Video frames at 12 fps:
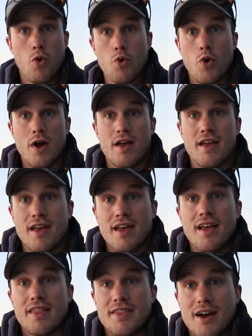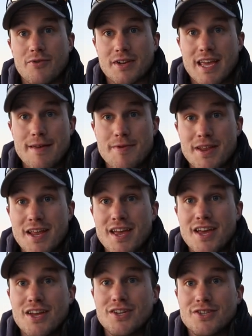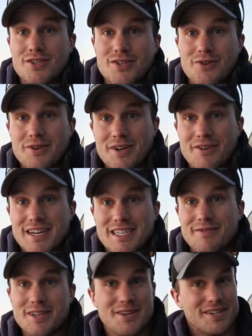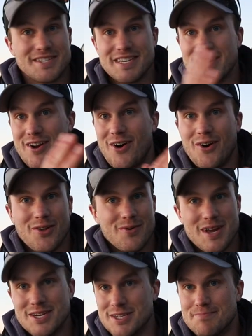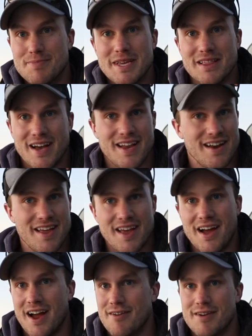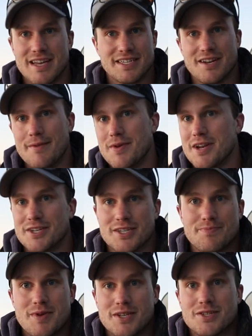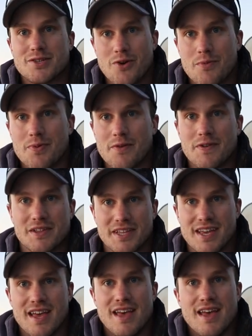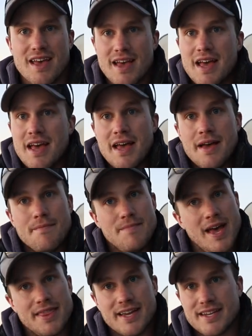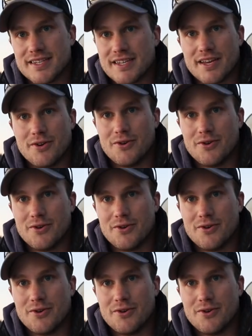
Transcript: whew, that one came in so aggressively. You could see it all the way just beelining. I raised it up and it just bit so perfectly. Man, that doesn't get